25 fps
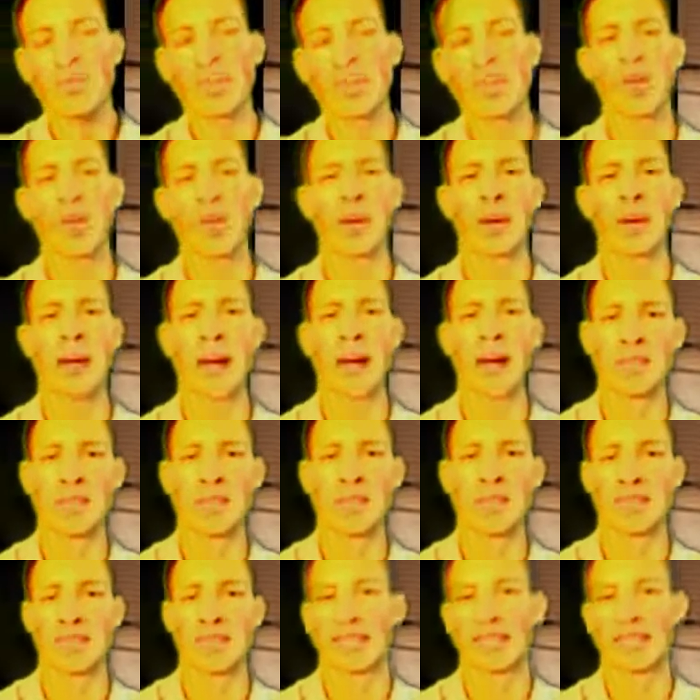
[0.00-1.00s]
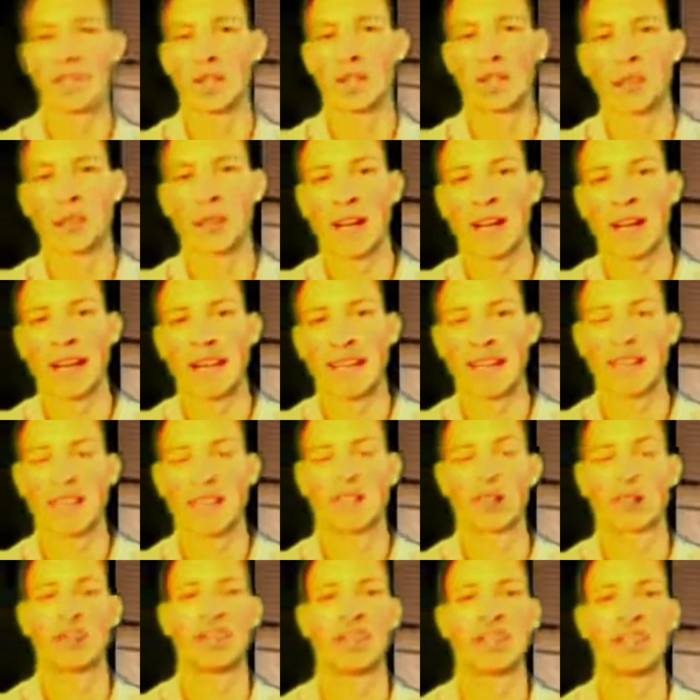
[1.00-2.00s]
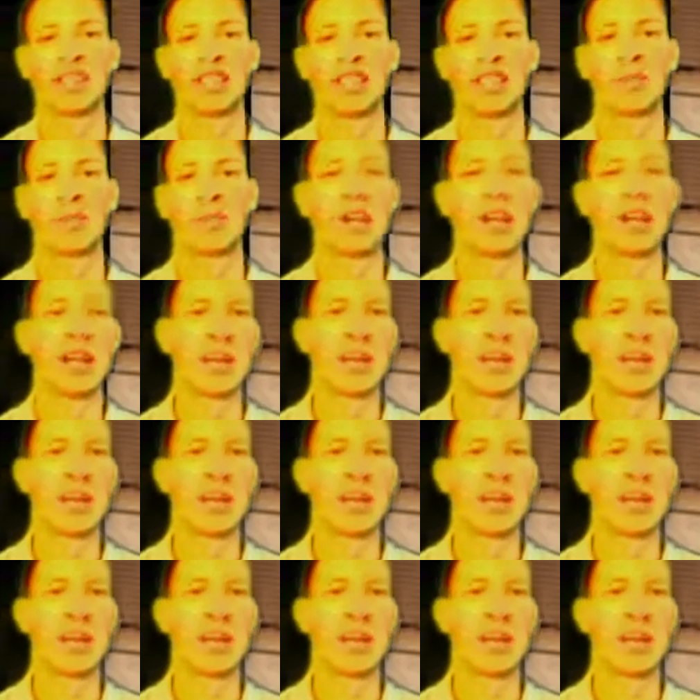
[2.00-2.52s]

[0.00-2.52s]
And what would happen is I'd go play at the local gym.